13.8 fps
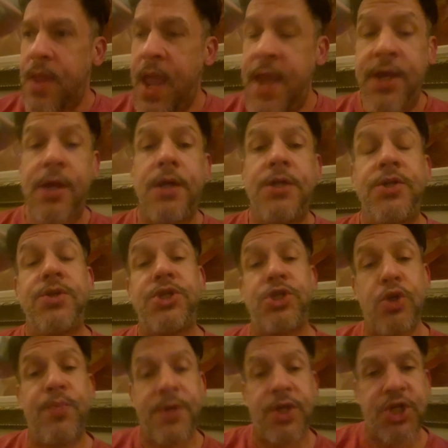and you're gonna do
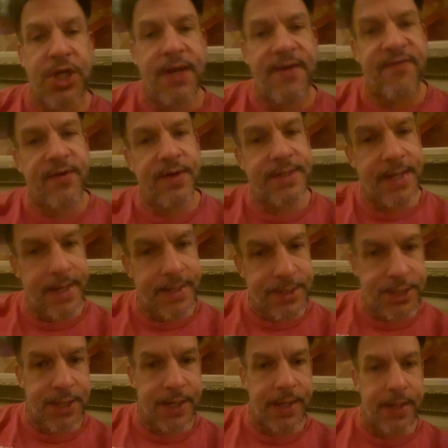stupid shit for
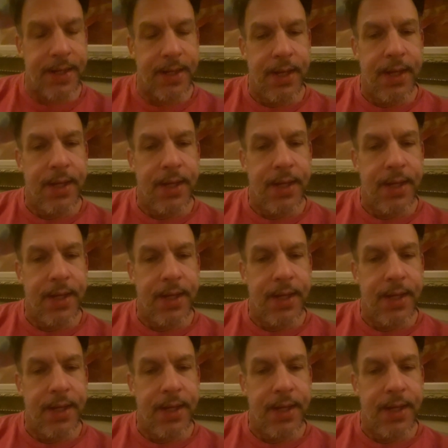attention,